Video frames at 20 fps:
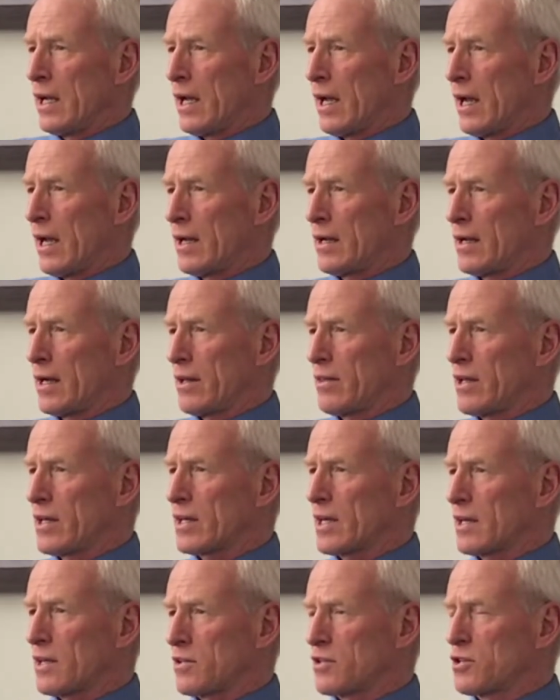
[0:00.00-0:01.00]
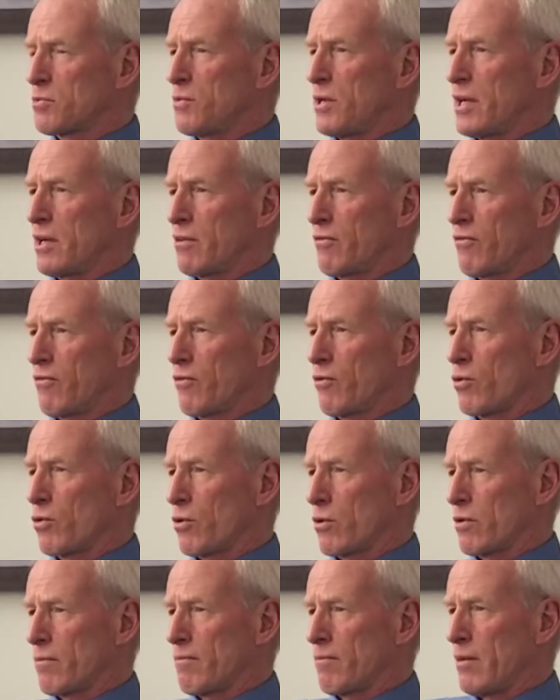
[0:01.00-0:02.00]
And I think I could speak
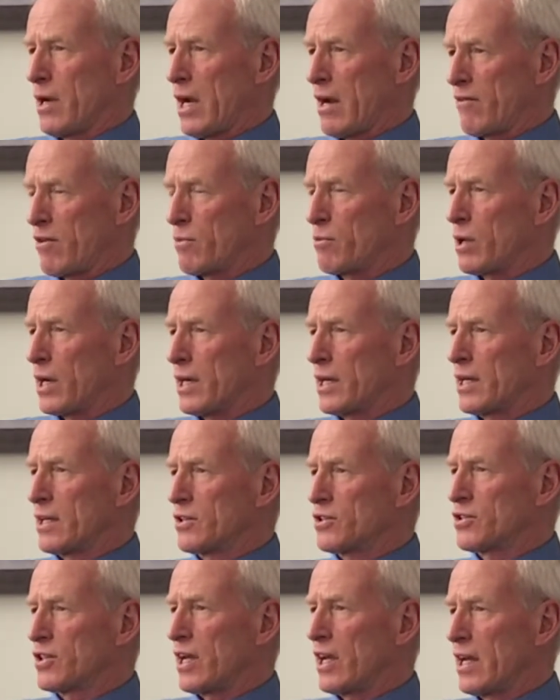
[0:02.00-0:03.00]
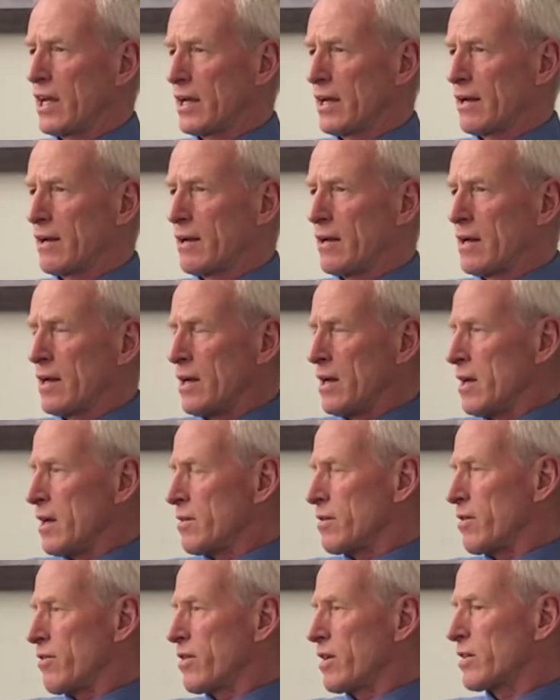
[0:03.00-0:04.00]
for everybody in saying
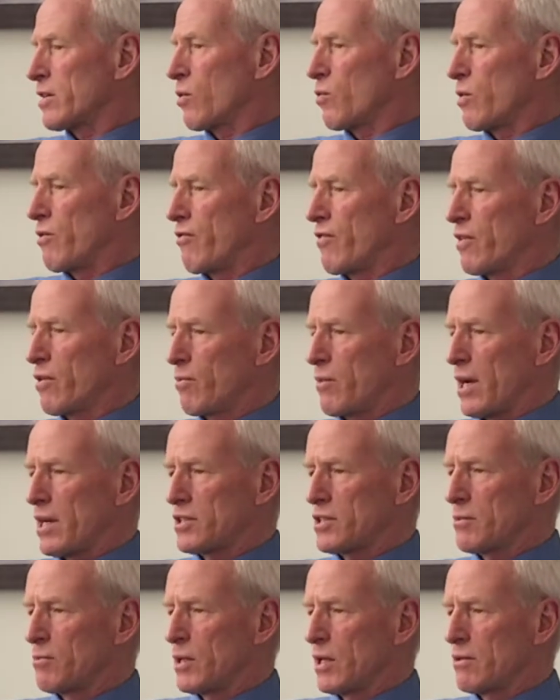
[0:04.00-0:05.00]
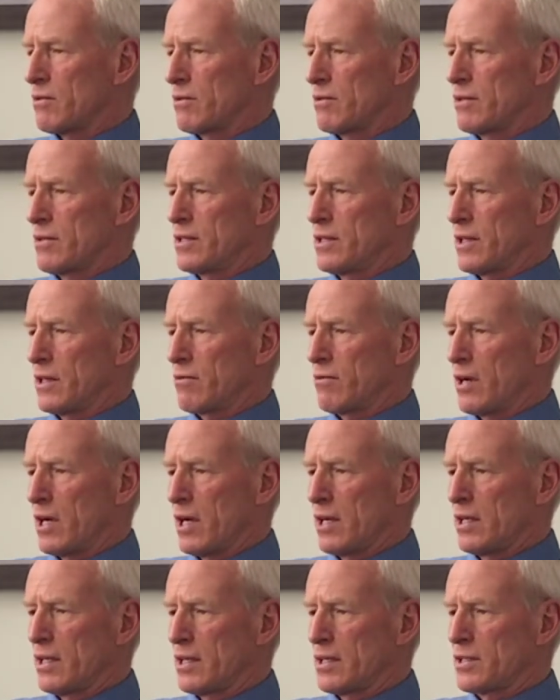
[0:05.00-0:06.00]
the thing that we feel best about uh,
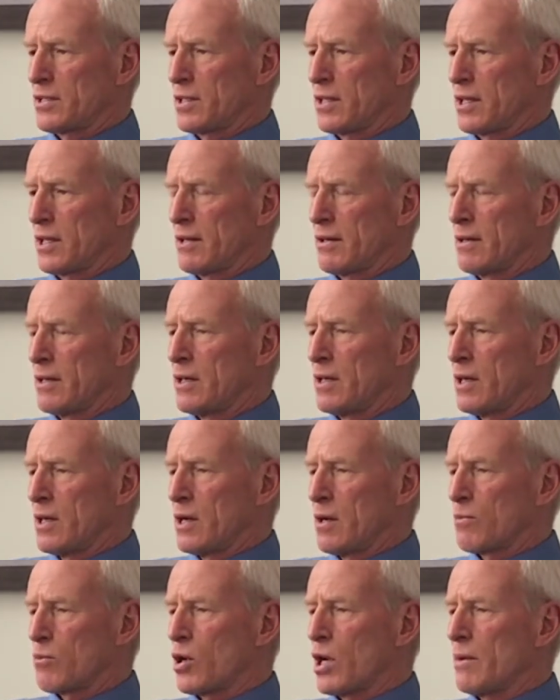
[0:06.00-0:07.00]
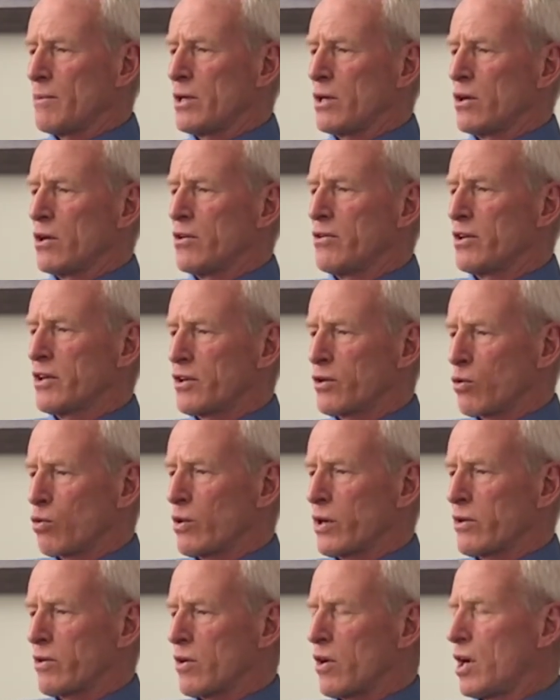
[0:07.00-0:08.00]
Ryan is uh, probably all the
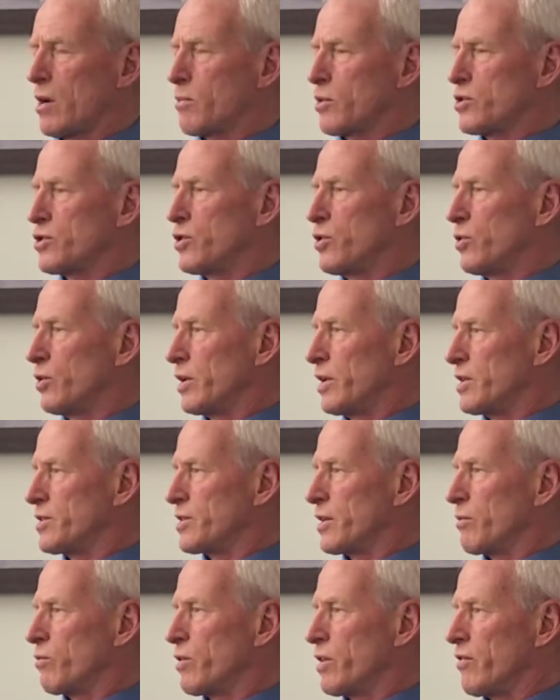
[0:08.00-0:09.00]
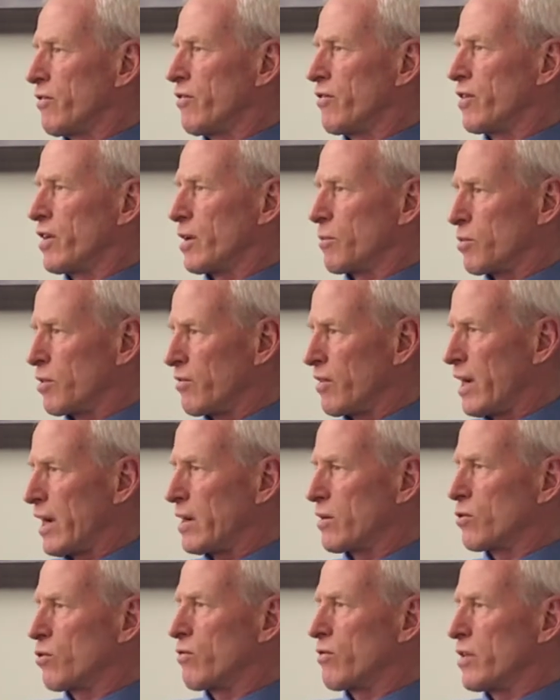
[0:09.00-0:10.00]
career opportunities that we've uh,
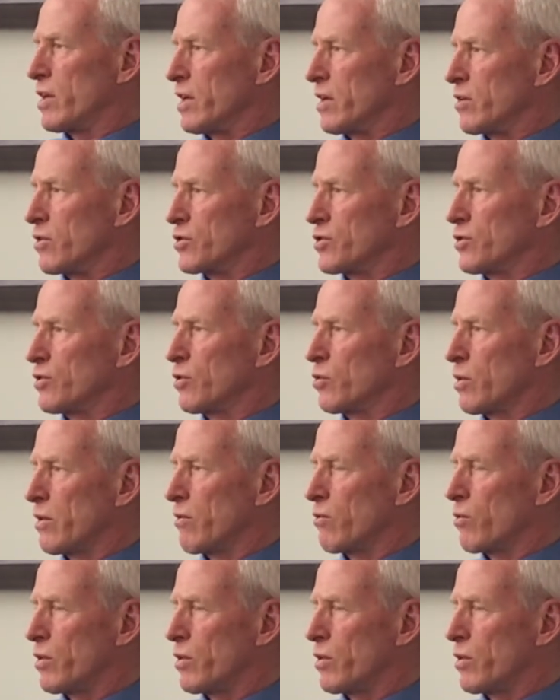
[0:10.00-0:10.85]
provided over the years. You know, yeah.